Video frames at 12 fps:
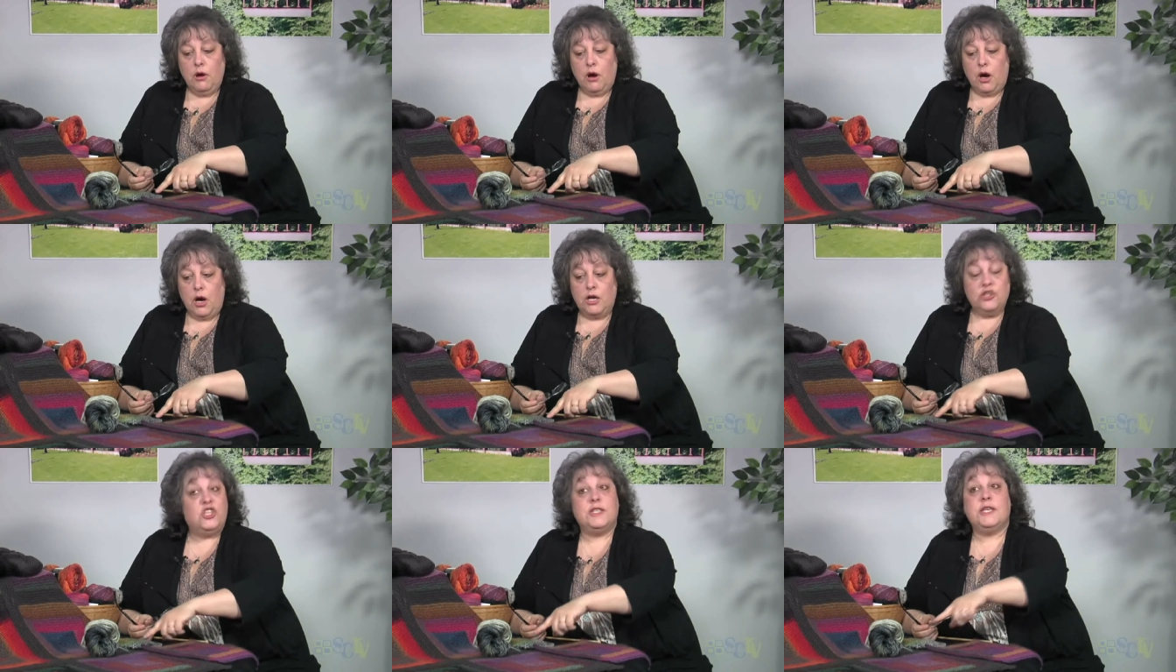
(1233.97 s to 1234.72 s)
uh,
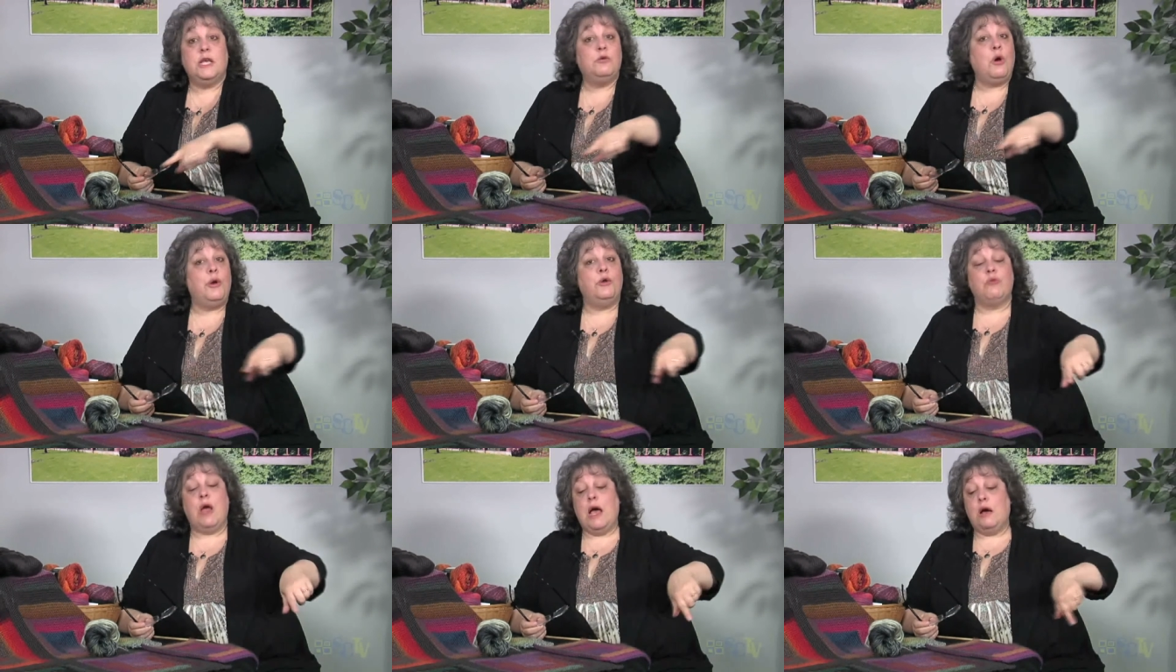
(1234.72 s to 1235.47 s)
just keep
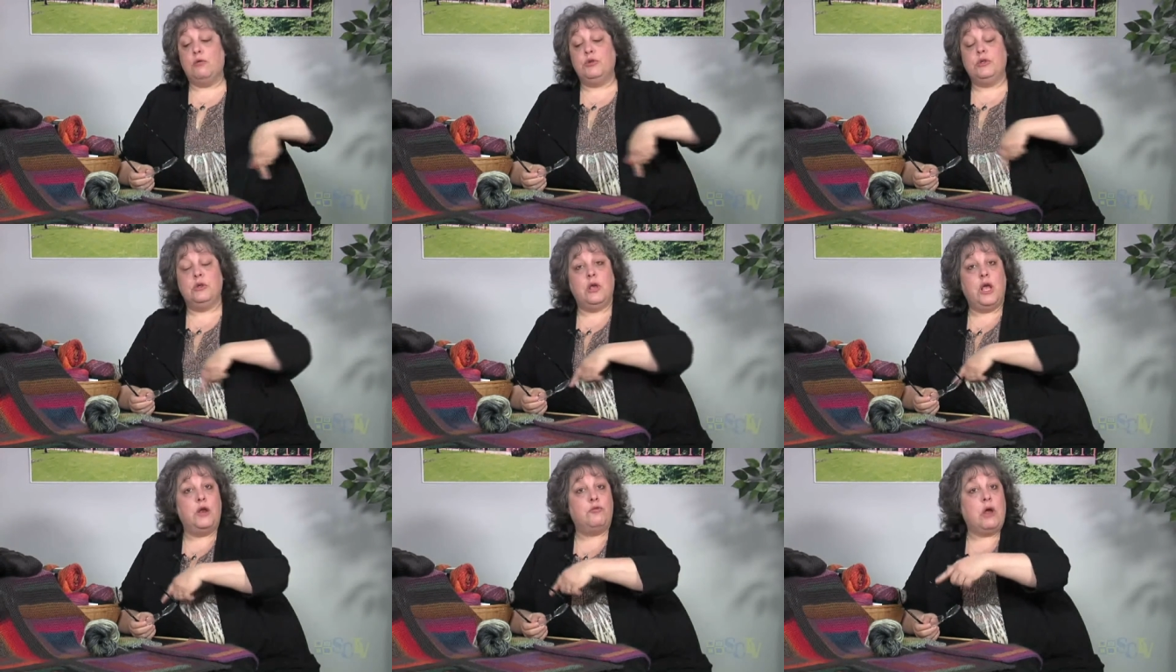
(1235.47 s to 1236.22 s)
going round
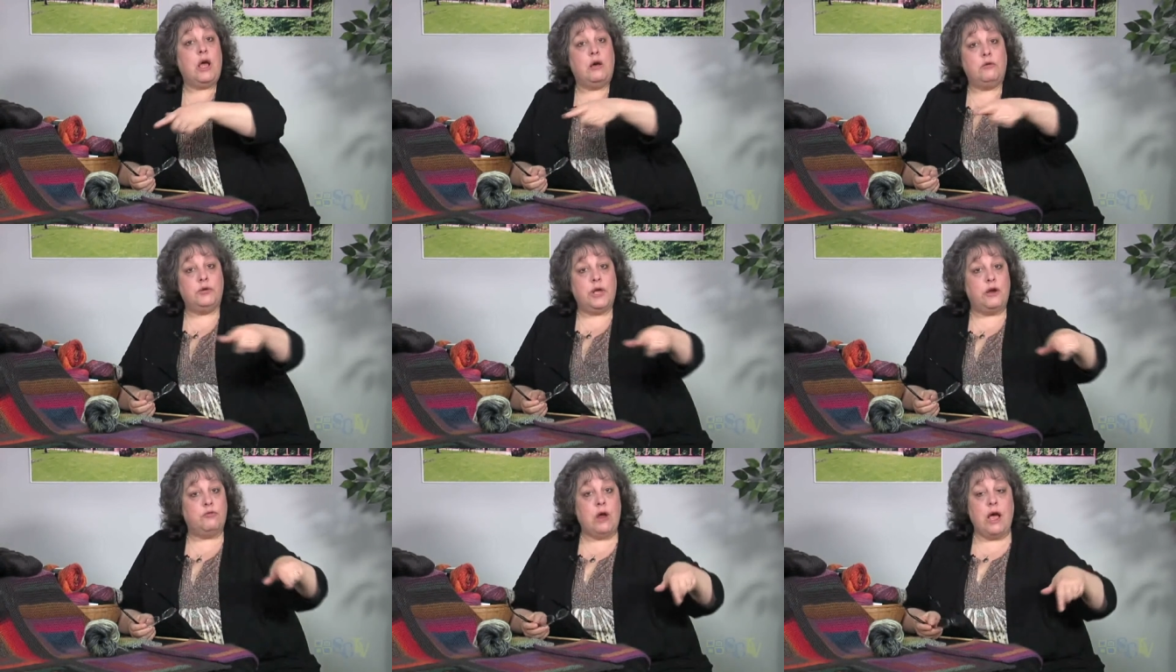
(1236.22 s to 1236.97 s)
and round
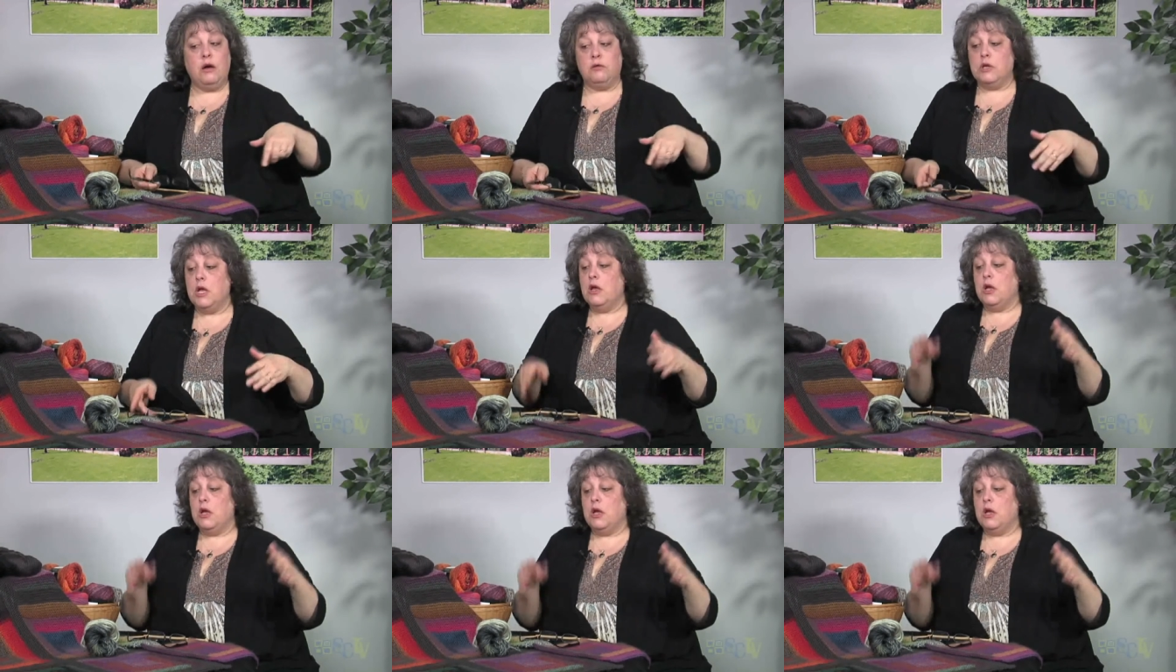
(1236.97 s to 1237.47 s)
and round